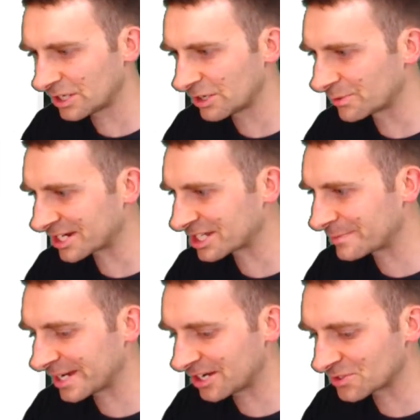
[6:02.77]
it would actually
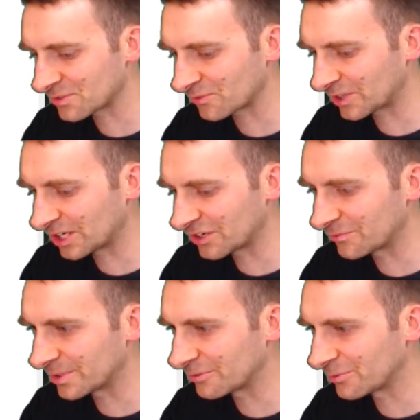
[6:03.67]
be 105,
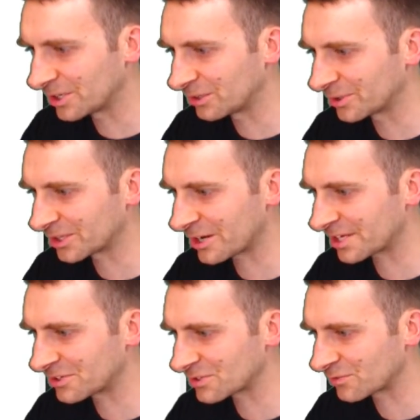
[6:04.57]
but we'll go with
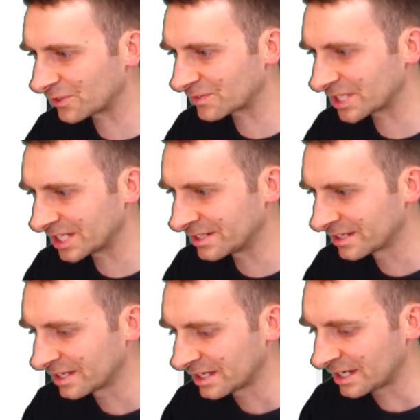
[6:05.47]
115.
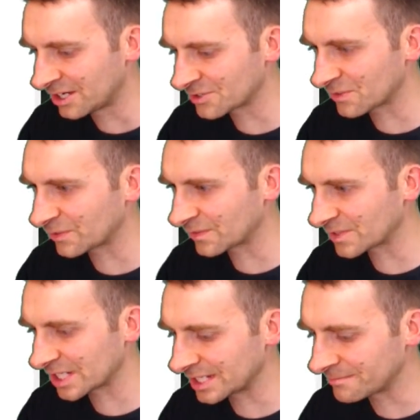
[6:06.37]

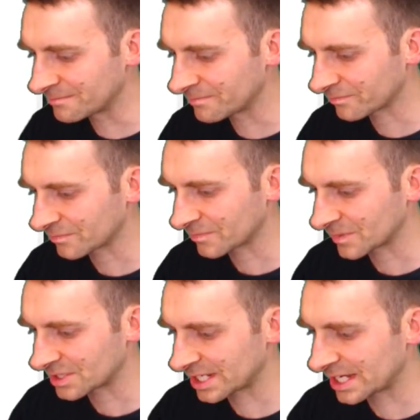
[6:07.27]
115,
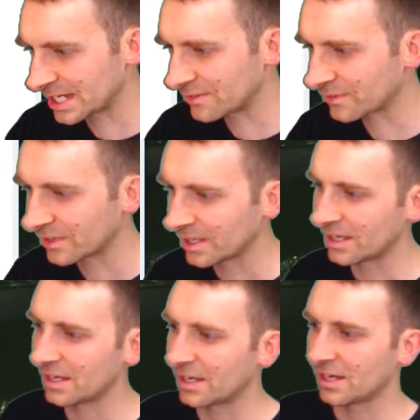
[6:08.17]
save.
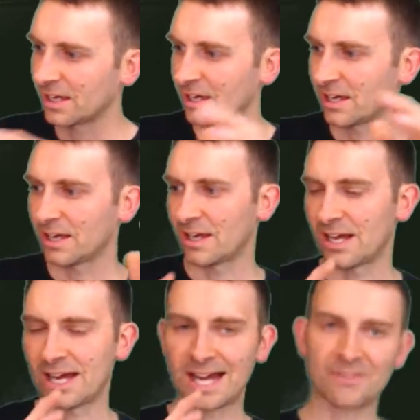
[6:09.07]

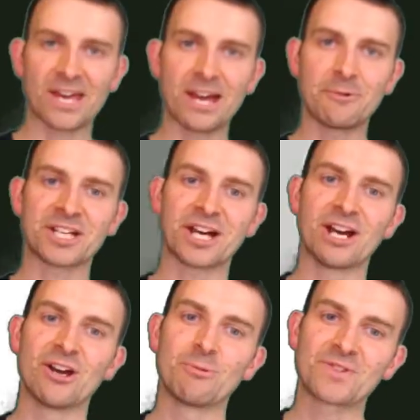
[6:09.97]
And there we go,
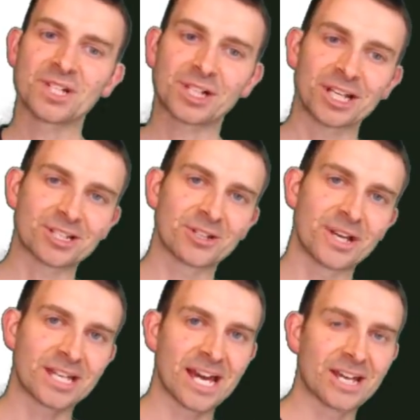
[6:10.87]
and we've just clicked on it
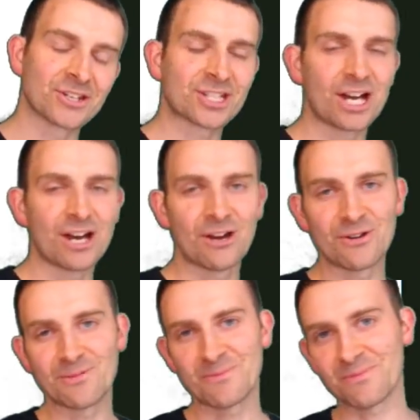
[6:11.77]
again.
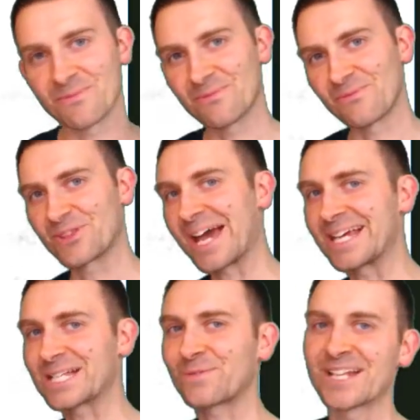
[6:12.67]
So that
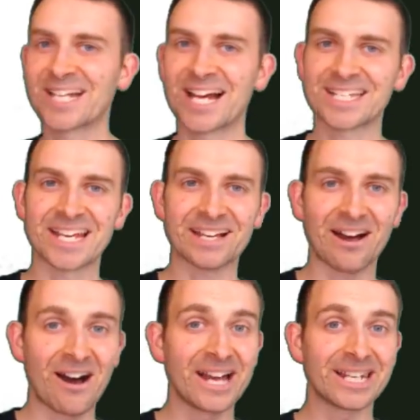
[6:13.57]
is fantastic.
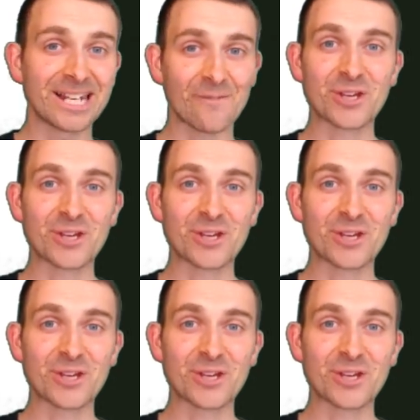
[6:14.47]
I love that